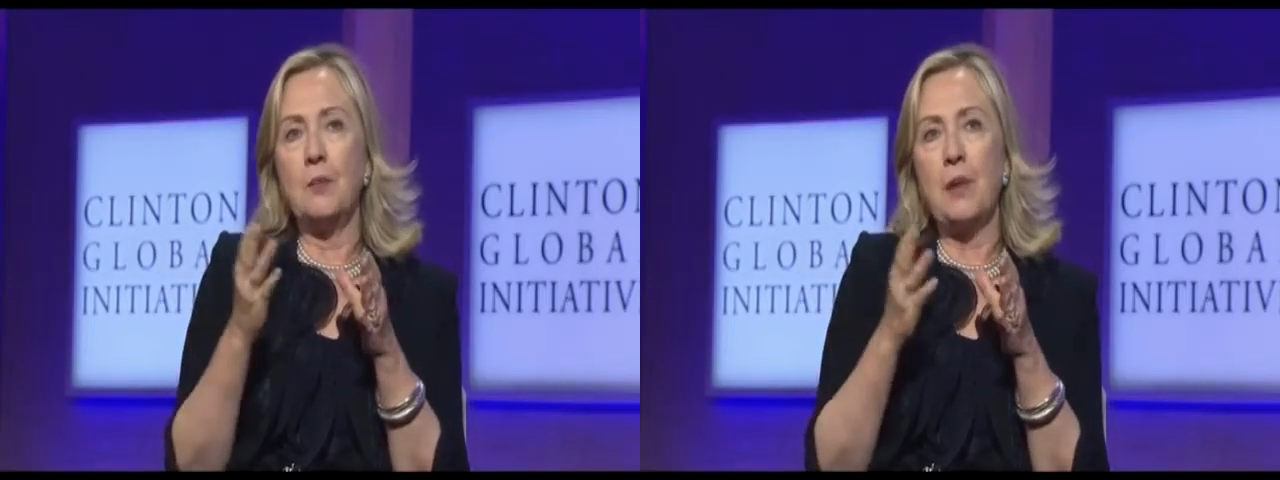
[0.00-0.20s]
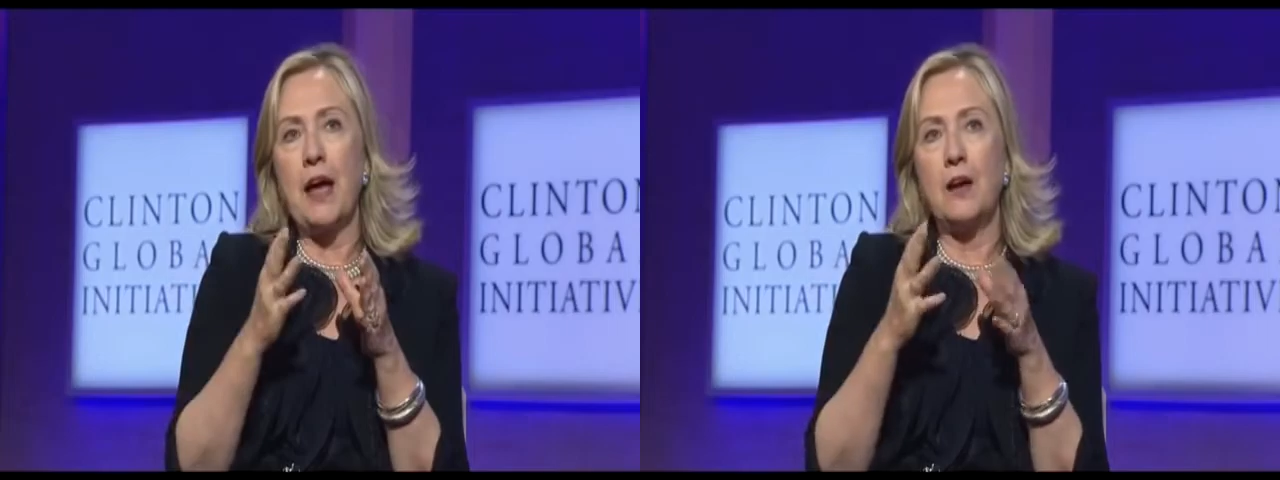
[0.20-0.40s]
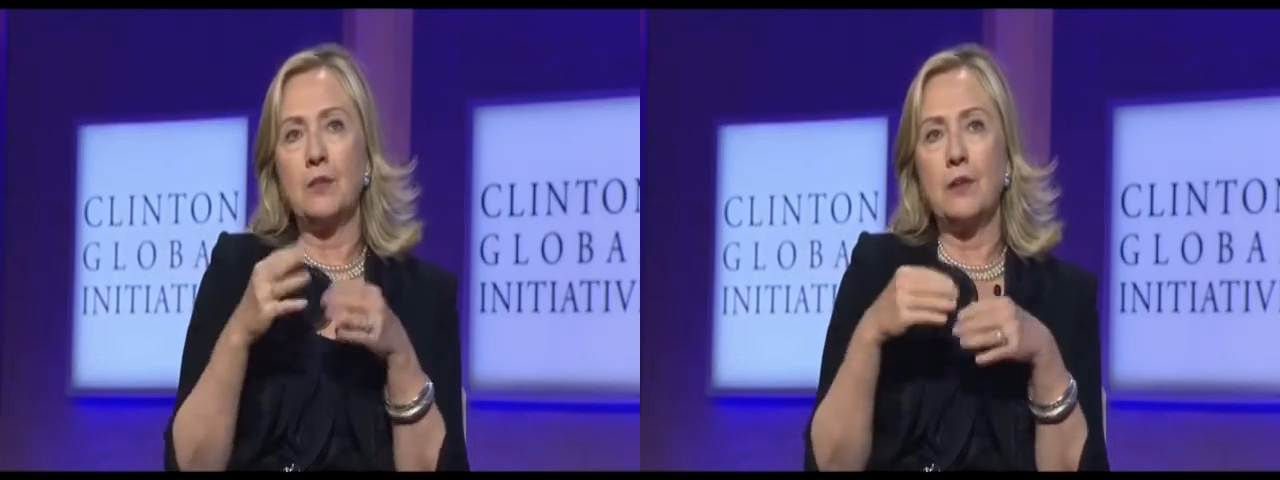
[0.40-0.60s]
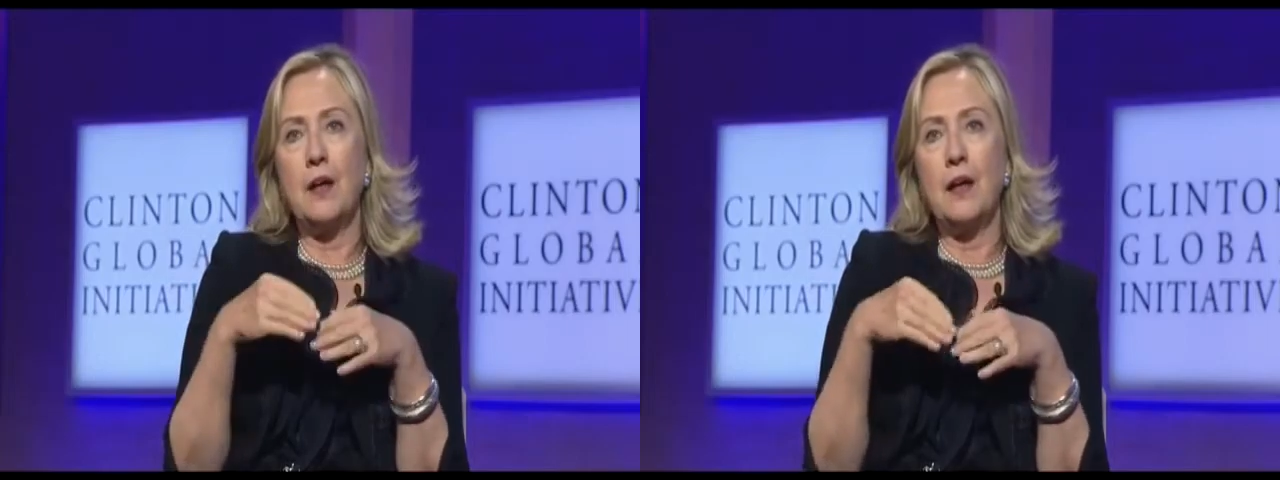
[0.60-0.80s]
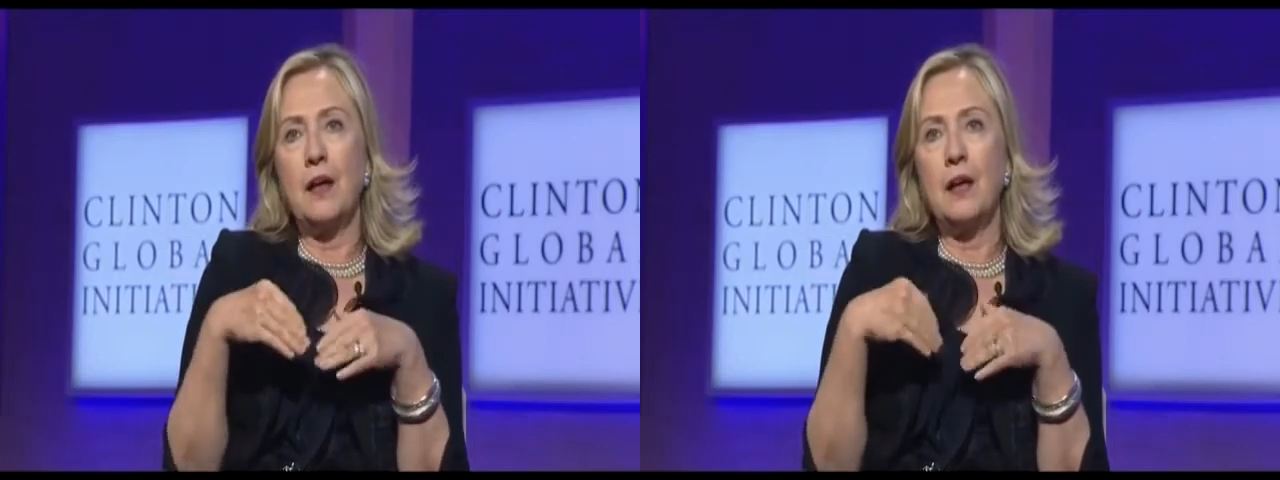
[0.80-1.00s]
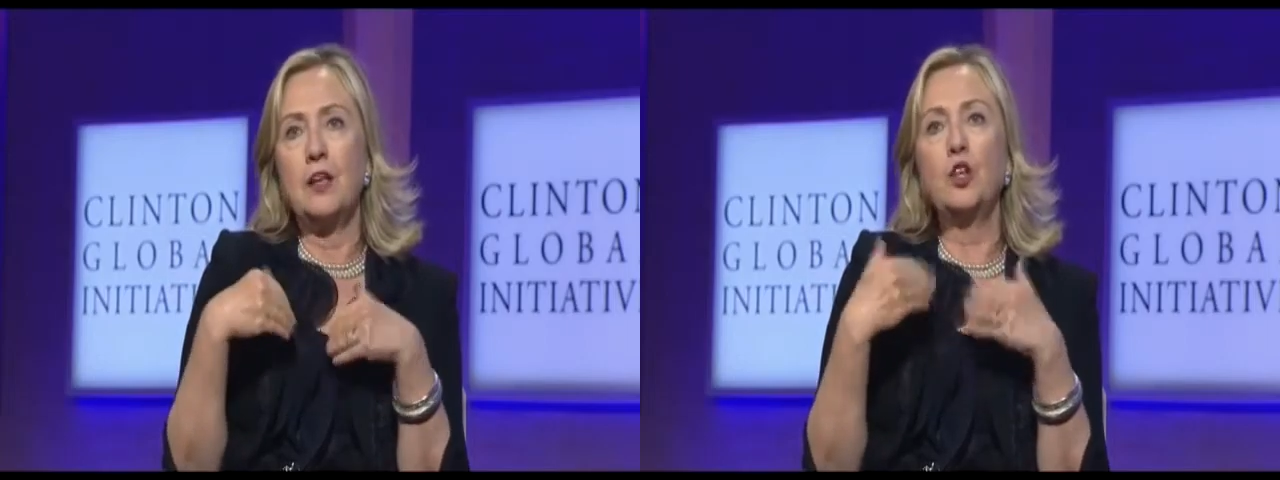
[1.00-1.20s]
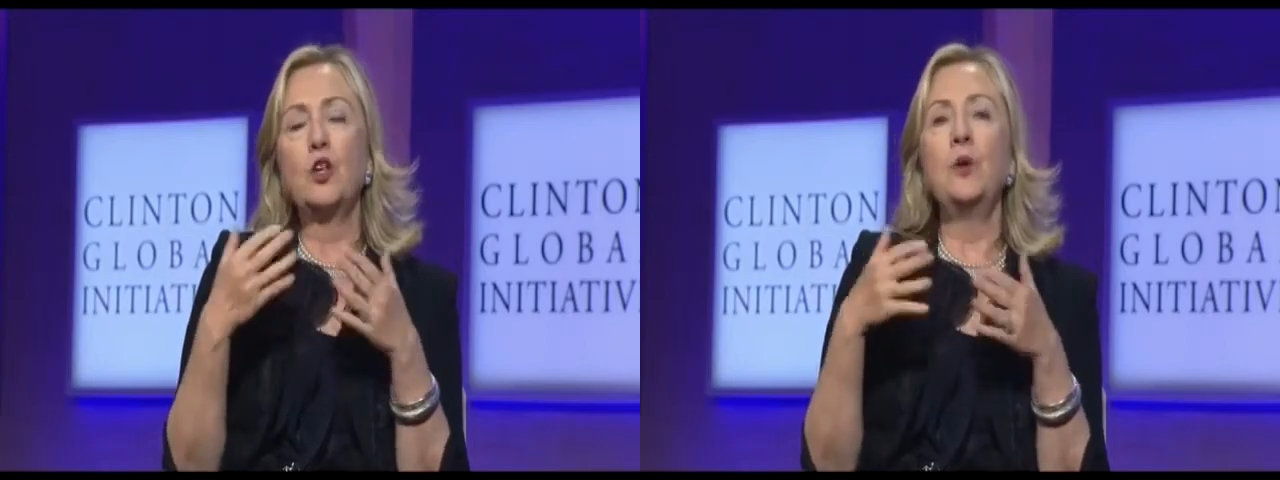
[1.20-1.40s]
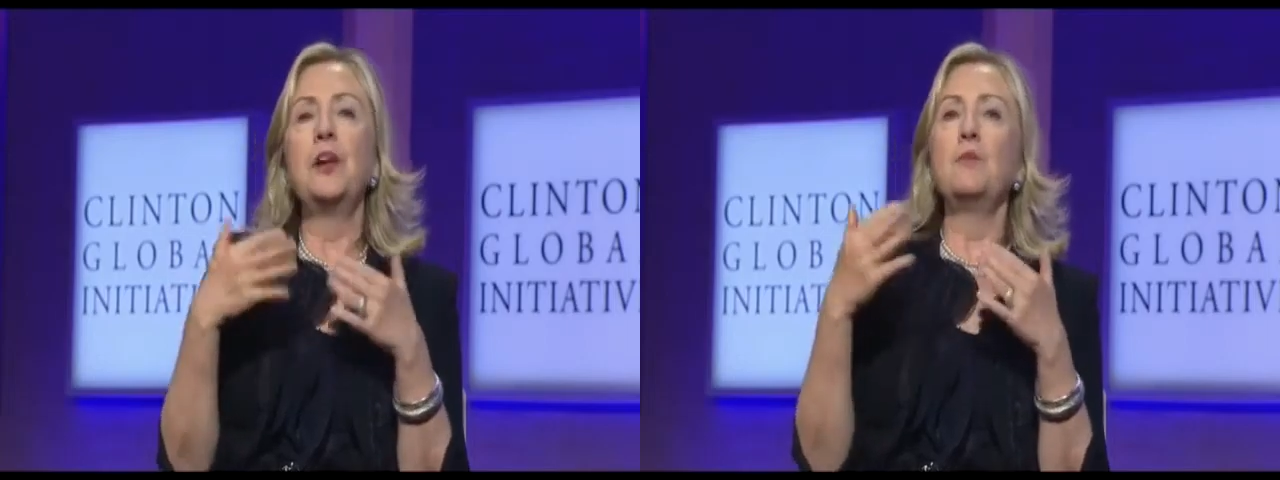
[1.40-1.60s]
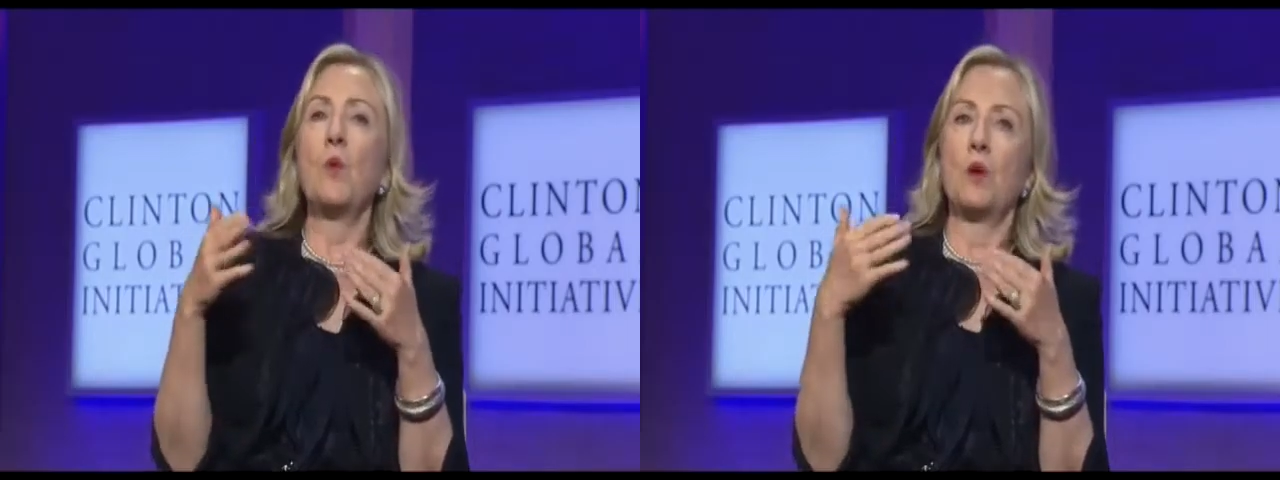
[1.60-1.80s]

about including more